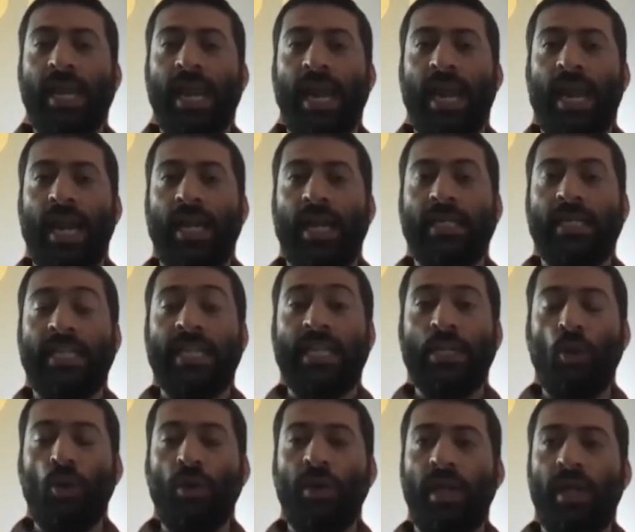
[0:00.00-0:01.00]
And they
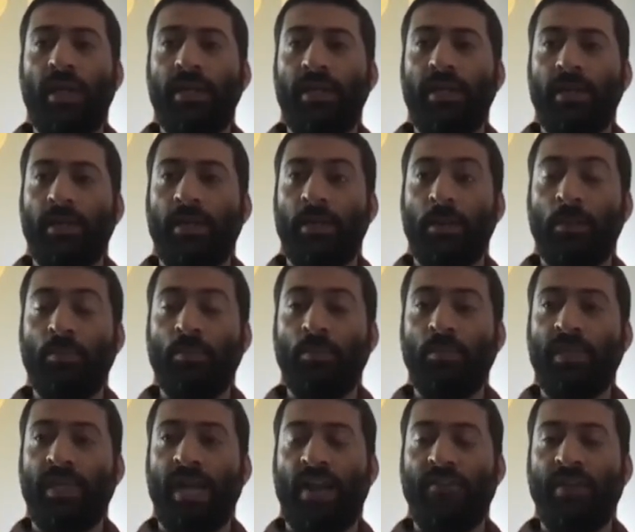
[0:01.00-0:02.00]
looked at
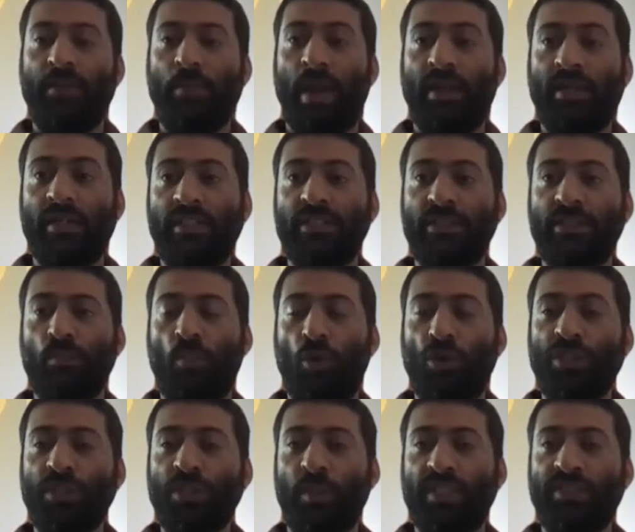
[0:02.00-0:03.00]
traffic patterns
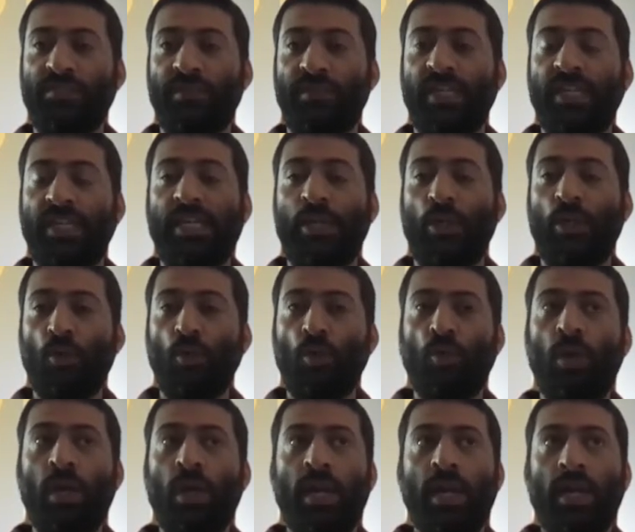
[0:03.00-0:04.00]
more specifically
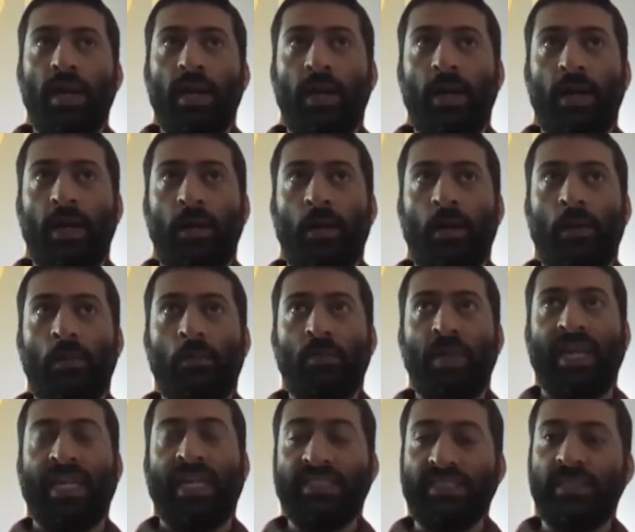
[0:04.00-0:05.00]
to
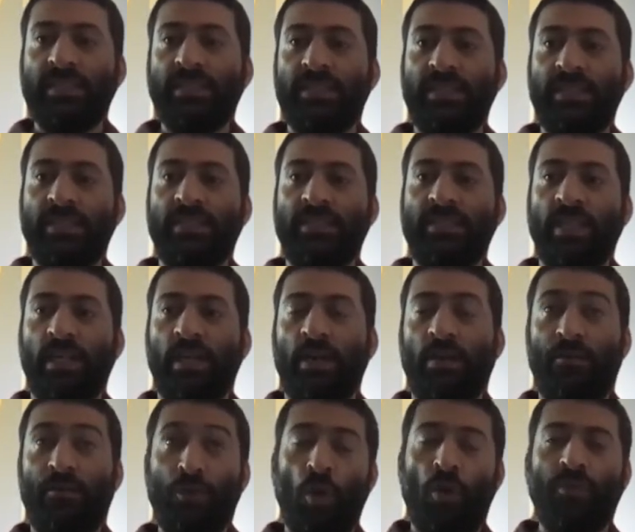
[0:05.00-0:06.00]
instances,
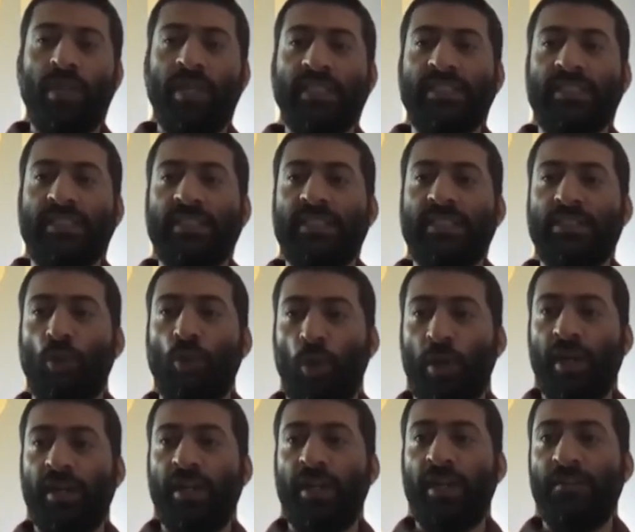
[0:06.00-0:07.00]
a few of the instances
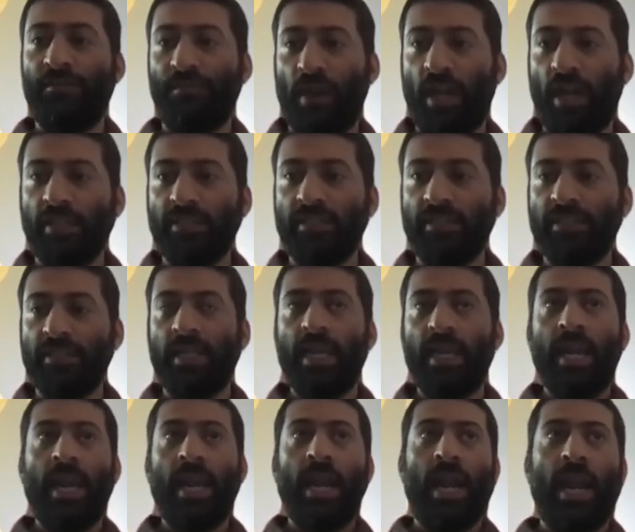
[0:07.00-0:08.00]
located in France.
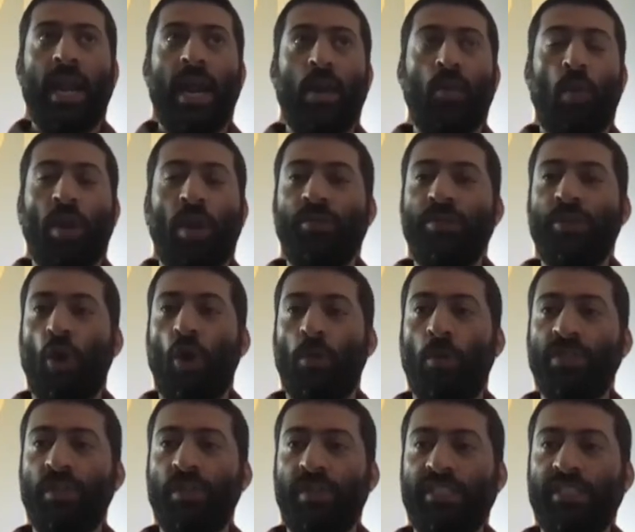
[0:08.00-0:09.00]
And one of the
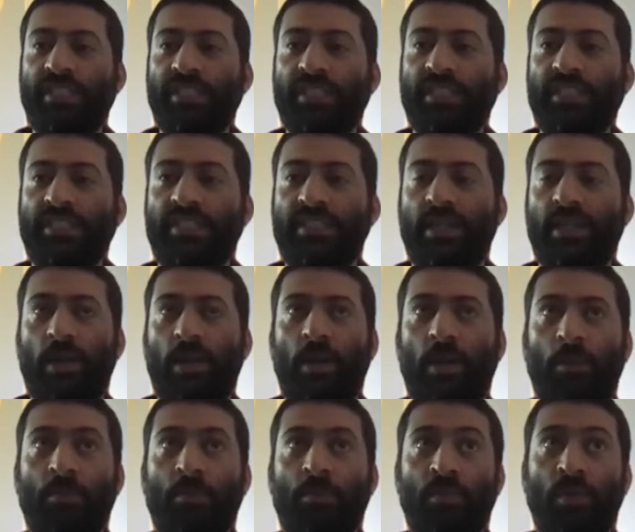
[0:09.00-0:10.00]
observations
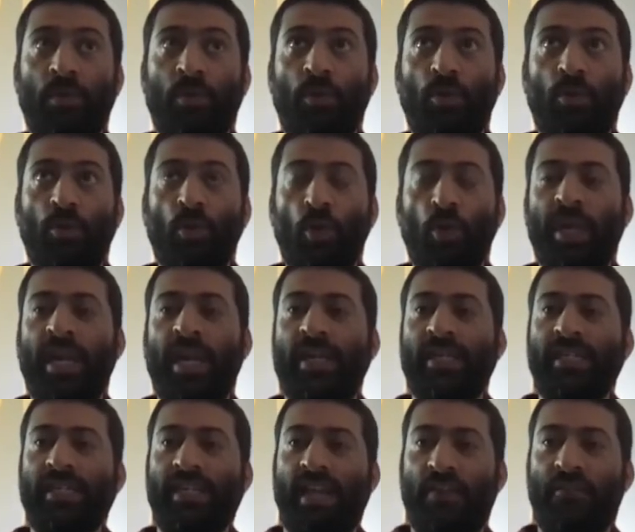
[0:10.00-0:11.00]
looking
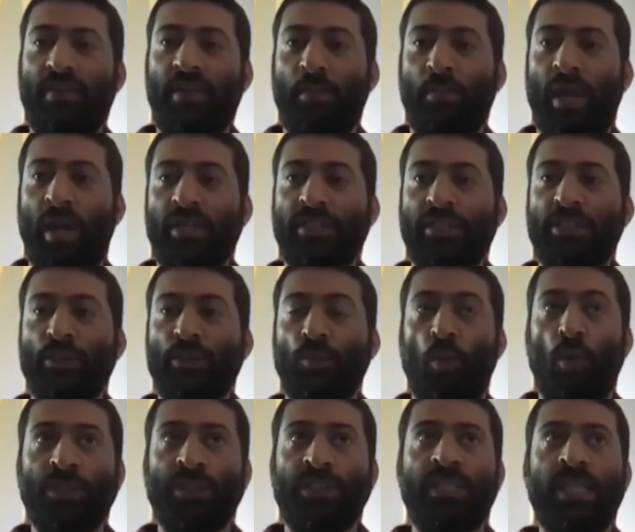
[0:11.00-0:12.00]
at the traffic patterns
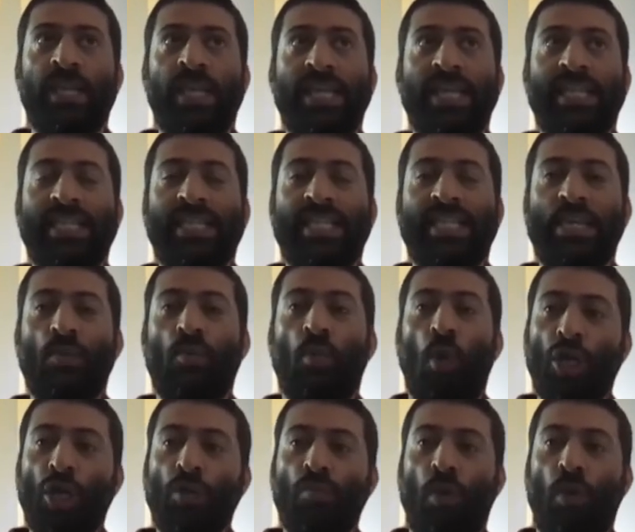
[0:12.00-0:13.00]
was the
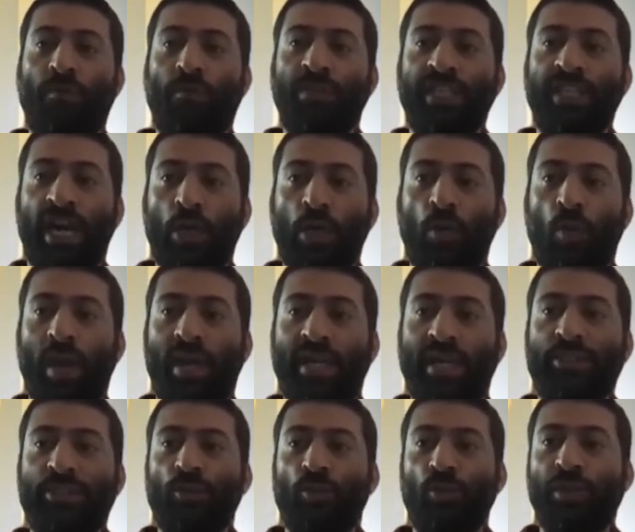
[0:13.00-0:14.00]
volume of junk
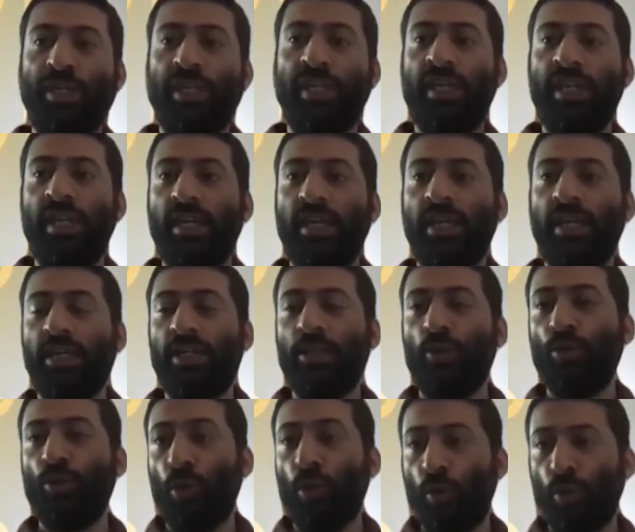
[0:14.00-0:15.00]
queries to the
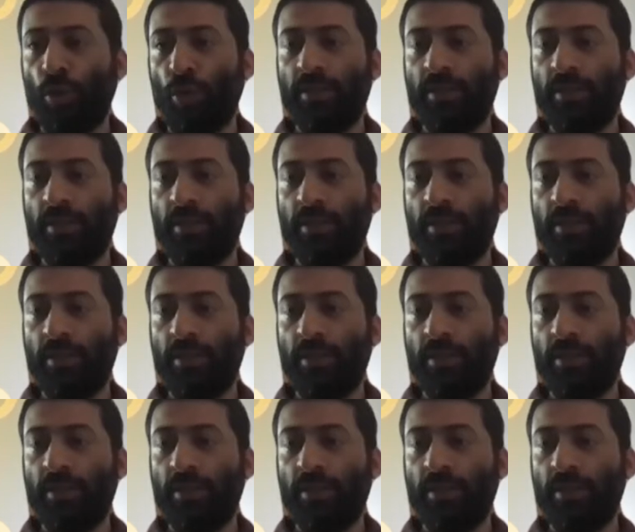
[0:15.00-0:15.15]
root.